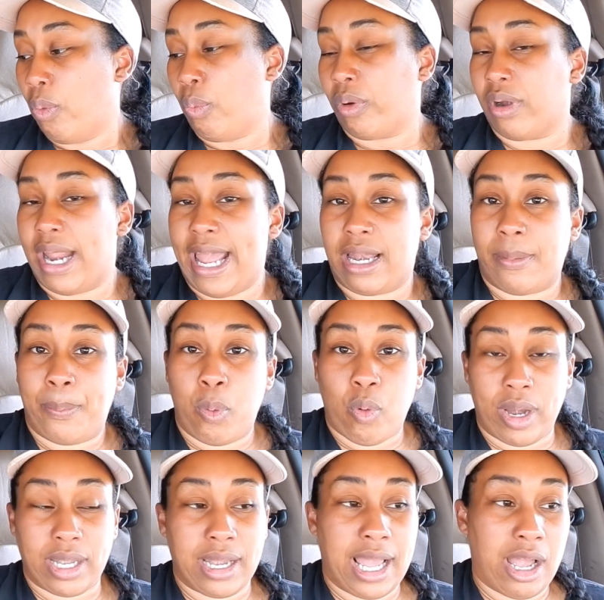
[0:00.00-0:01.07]
we're at a
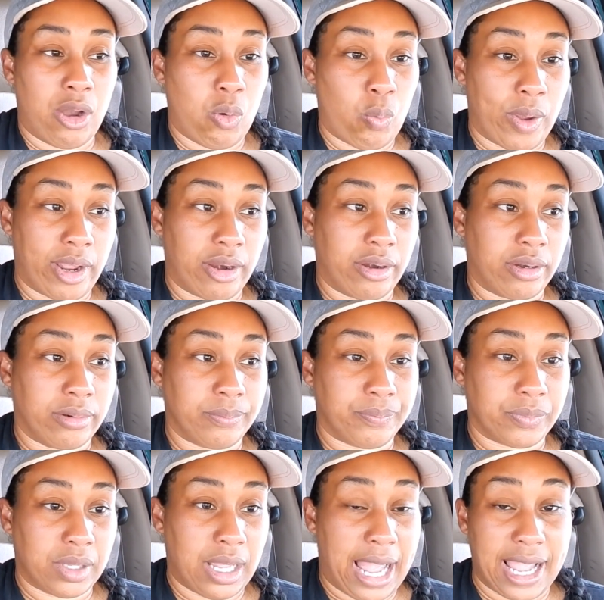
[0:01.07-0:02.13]
point now where
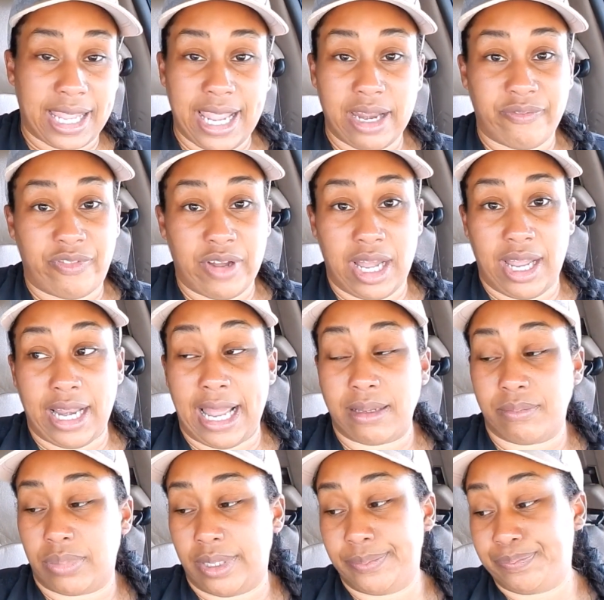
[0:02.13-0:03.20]
I can't find I,
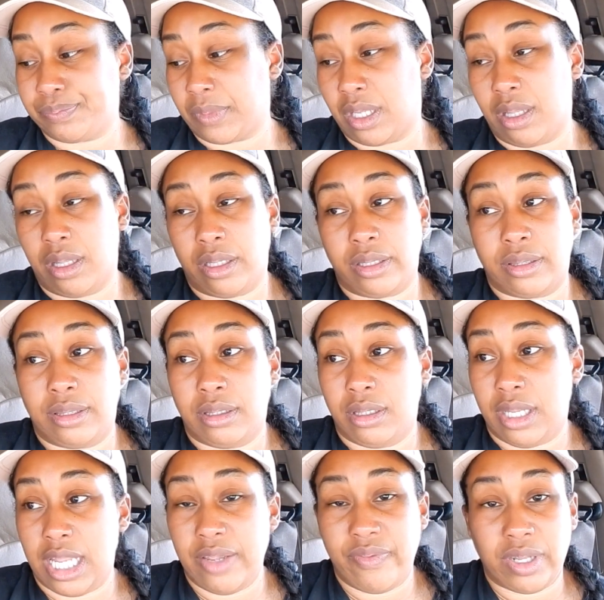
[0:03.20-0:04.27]

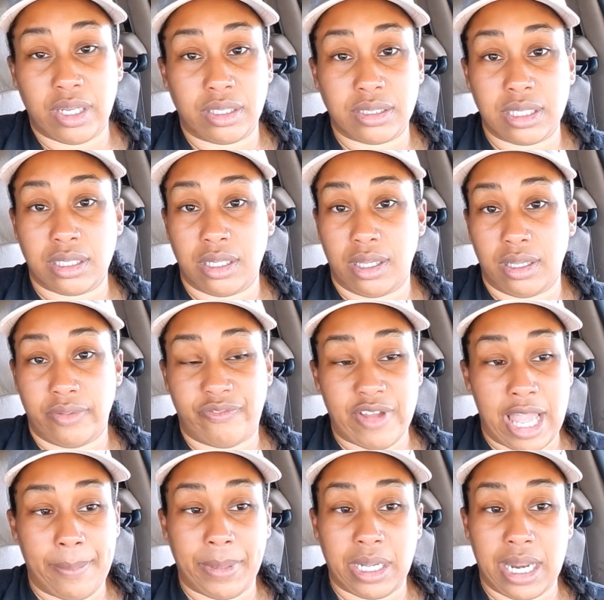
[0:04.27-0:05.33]
even the, the, the
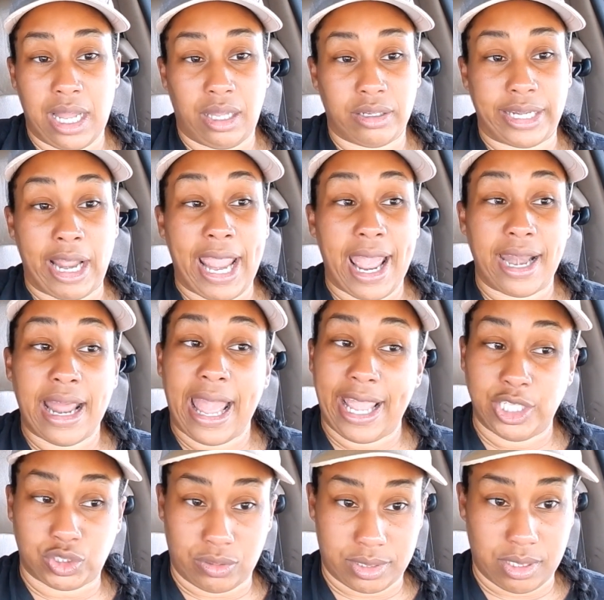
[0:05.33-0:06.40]
Family Dollar they had
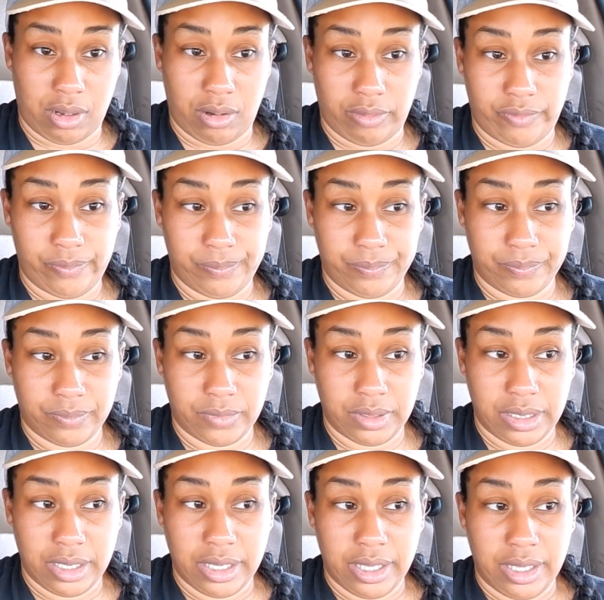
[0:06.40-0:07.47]
Angel Soft
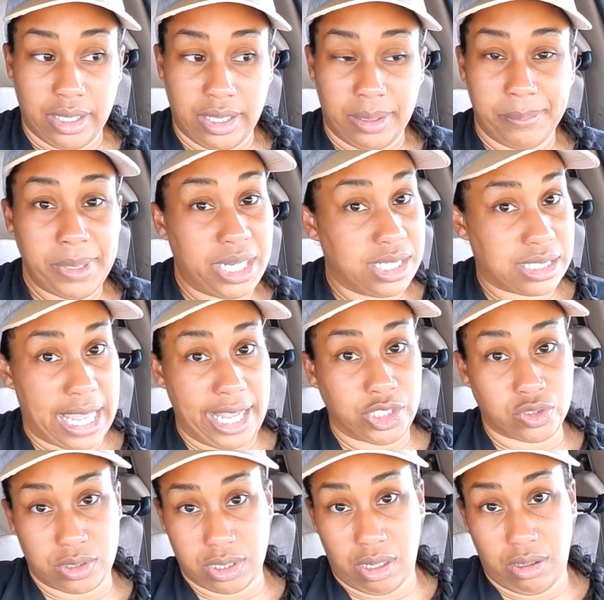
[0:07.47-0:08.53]
but it's
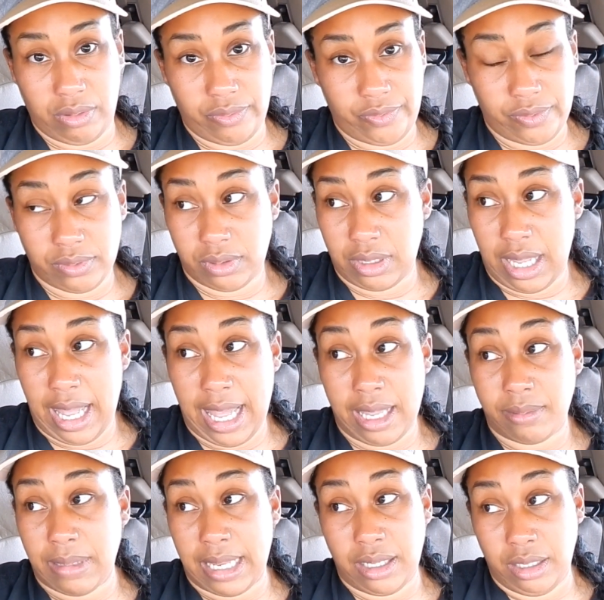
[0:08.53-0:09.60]
Angel Soft I,
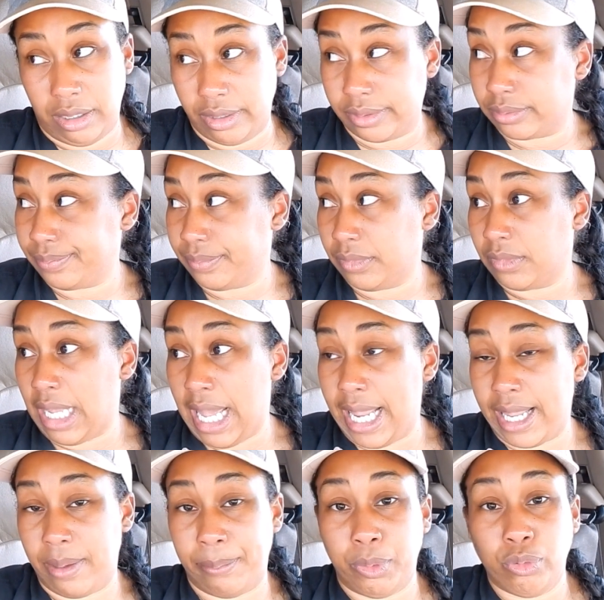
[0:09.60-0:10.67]
I look
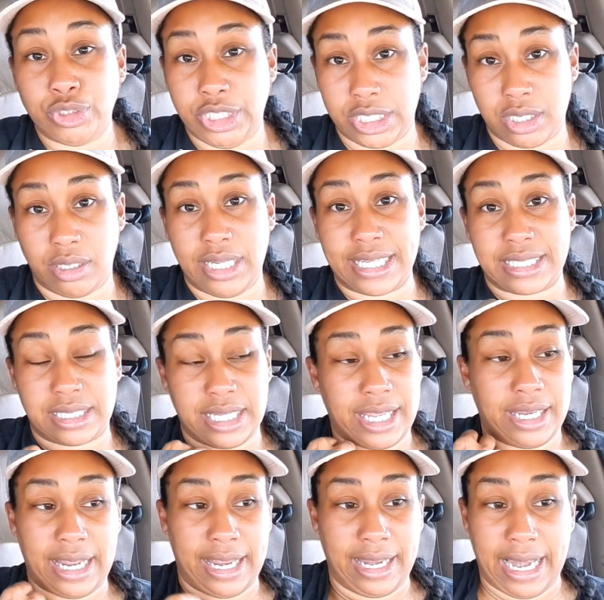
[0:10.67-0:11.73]
I am bougie to an
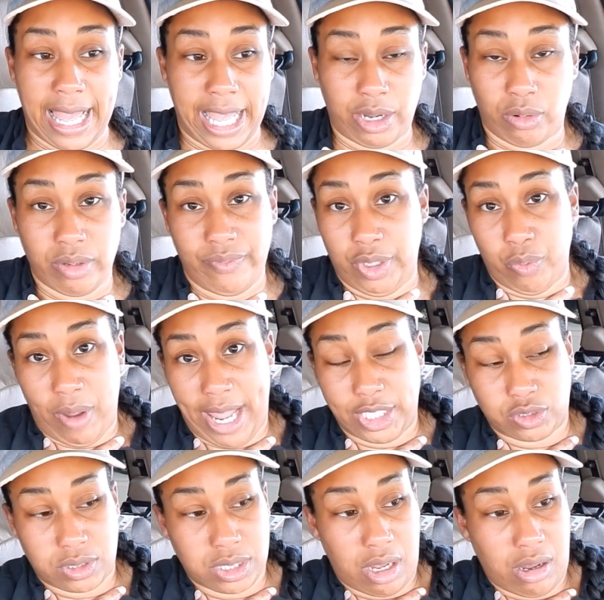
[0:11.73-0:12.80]
extent and I don't even do
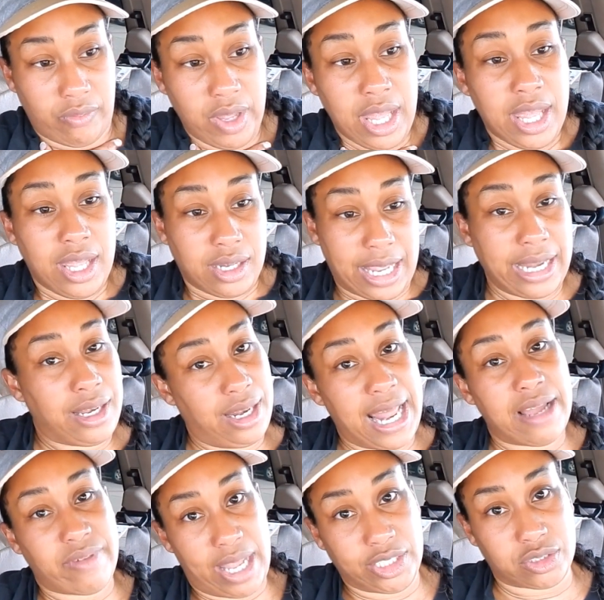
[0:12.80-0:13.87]
angel soft. They did
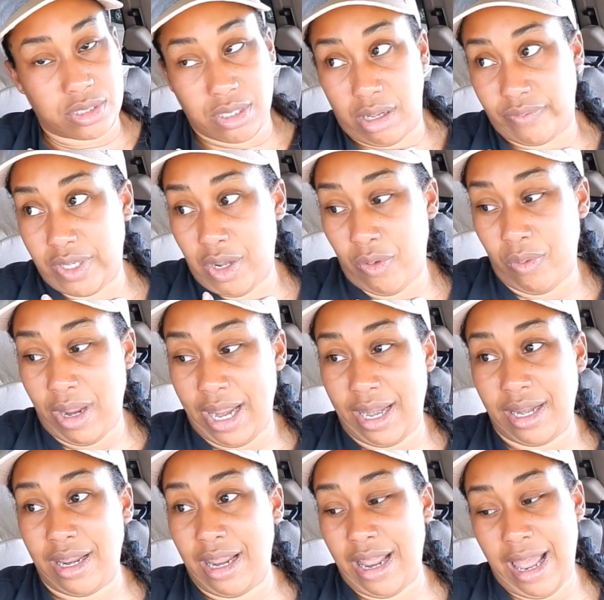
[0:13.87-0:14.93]
have angel soft though
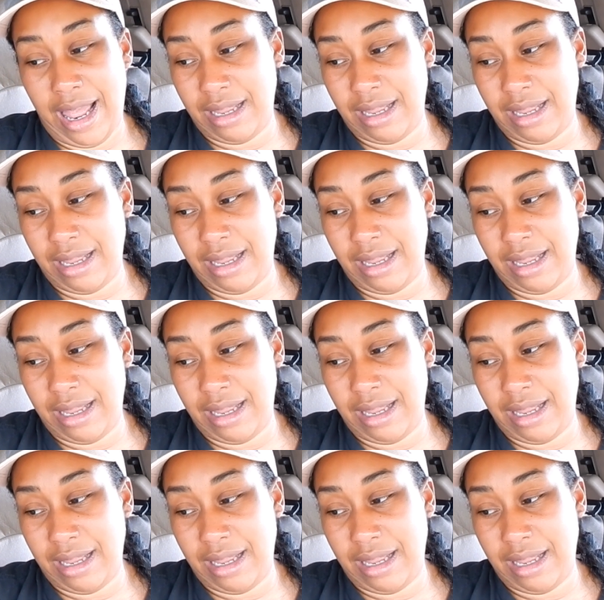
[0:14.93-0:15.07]
and